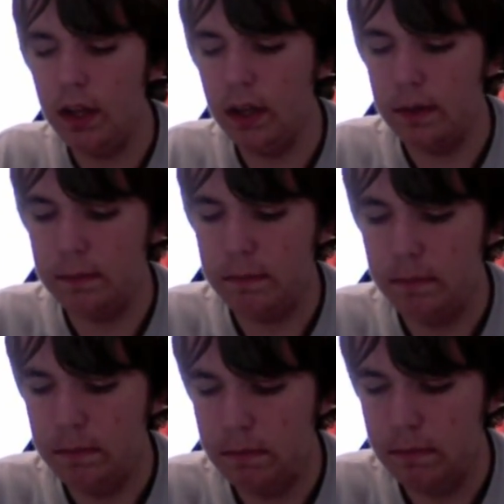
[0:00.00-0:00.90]

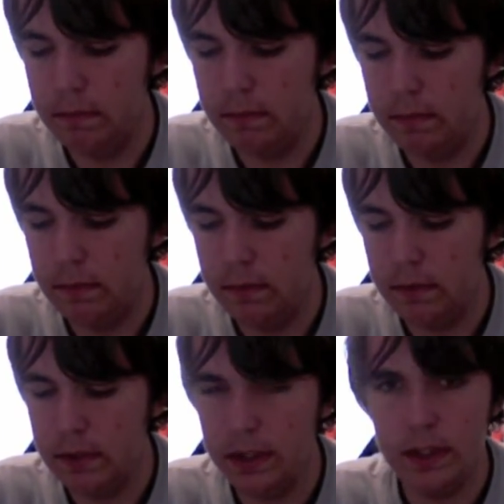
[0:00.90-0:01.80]

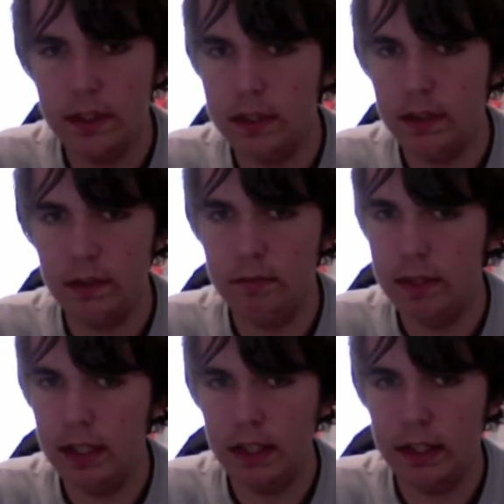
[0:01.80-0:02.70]
It's just a
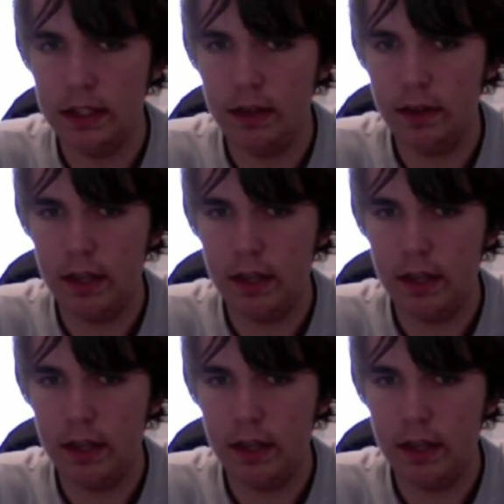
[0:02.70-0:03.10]
really nice yo-yo.